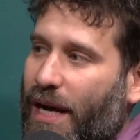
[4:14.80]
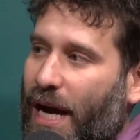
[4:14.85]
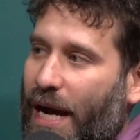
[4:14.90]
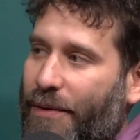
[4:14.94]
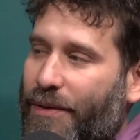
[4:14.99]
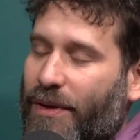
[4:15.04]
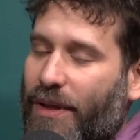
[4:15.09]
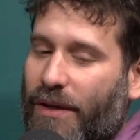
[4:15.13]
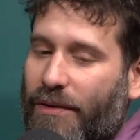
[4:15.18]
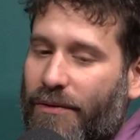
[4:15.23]
I
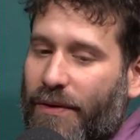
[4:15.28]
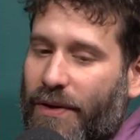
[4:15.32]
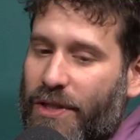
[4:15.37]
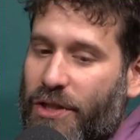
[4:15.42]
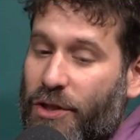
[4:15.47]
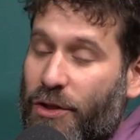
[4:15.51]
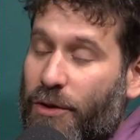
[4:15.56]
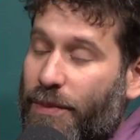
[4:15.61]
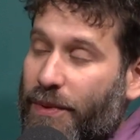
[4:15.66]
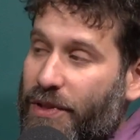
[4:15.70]
would love a
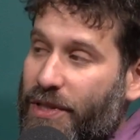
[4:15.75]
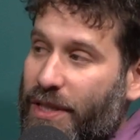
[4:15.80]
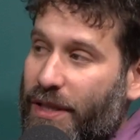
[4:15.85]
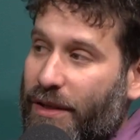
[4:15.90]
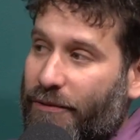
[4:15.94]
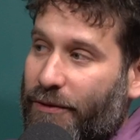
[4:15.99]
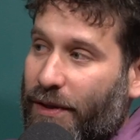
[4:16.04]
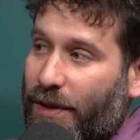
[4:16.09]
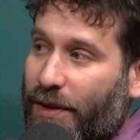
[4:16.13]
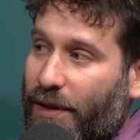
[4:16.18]
super
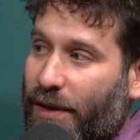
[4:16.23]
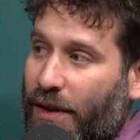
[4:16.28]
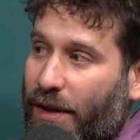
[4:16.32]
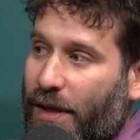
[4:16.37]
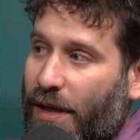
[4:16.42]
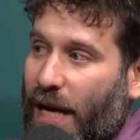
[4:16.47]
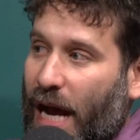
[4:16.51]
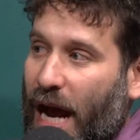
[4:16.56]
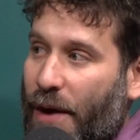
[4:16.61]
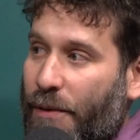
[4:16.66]
sniffer.
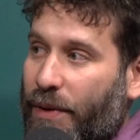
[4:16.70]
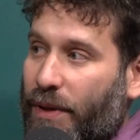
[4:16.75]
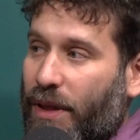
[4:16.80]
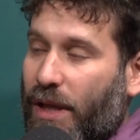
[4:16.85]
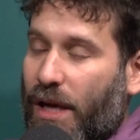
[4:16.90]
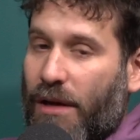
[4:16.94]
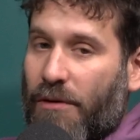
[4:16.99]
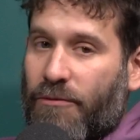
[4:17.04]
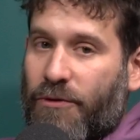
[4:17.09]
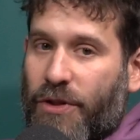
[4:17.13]
I would
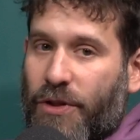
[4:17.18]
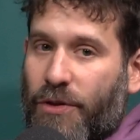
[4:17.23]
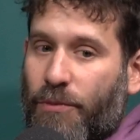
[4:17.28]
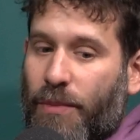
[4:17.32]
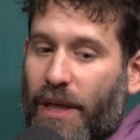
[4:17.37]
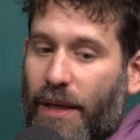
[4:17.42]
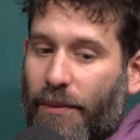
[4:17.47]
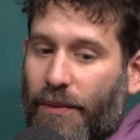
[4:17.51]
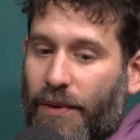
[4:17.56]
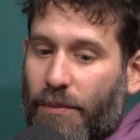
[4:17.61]
love to
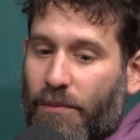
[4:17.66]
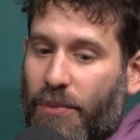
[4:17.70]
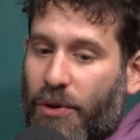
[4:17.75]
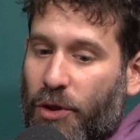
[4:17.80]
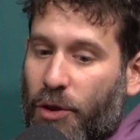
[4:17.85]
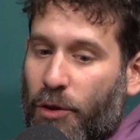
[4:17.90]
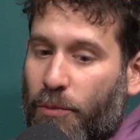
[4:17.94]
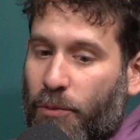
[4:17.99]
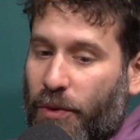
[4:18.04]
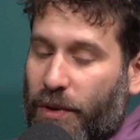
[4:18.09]
be able to
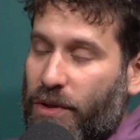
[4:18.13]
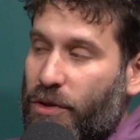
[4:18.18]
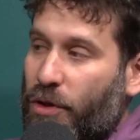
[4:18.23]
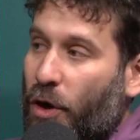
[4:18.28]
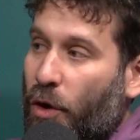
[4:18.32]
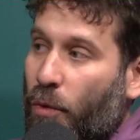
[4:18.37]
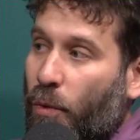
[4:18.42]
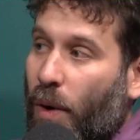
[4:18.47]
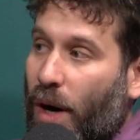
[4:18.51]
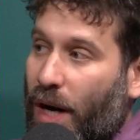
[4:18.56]
poop with
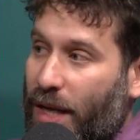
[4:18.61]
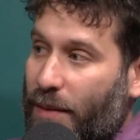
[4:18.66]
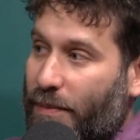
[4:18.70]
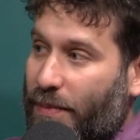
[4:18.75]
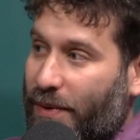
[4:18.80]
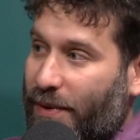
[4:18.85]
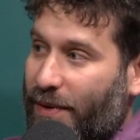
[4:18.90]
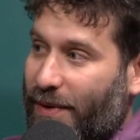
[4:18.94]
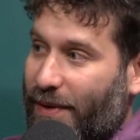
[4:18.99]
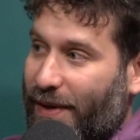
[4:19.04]
no wipe
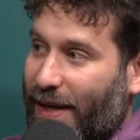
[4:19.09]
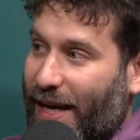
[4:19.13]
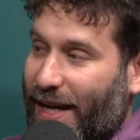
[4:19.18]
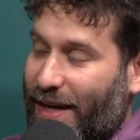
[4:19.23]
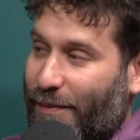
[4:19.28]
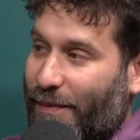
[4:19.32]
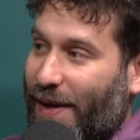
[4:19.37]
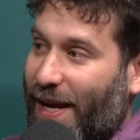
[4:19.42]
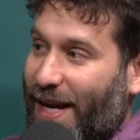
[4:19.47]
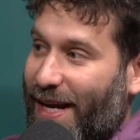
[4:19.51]

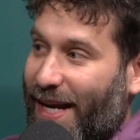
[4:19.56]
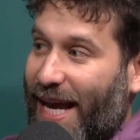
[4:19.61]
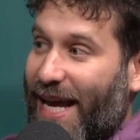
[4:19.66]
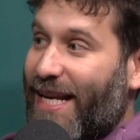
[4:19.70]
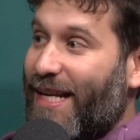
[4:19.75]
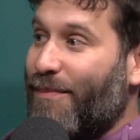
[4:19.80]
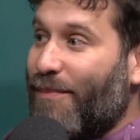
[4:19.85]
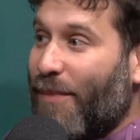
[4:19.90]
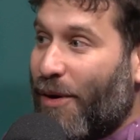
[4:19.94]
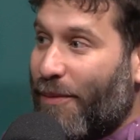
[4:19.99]
at
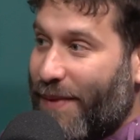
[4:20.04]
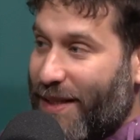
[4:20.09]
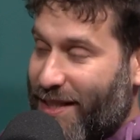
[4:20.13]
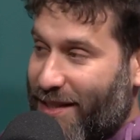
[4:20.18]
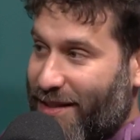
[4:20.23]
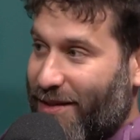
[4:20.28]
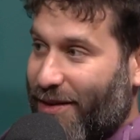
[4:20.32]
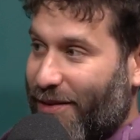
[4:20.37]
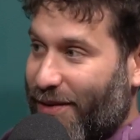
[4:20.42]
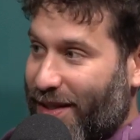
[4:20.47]
any
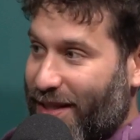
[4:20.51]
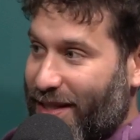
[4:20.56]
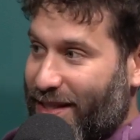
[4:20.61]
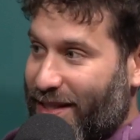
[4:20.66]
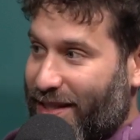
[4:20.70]
moment's notice.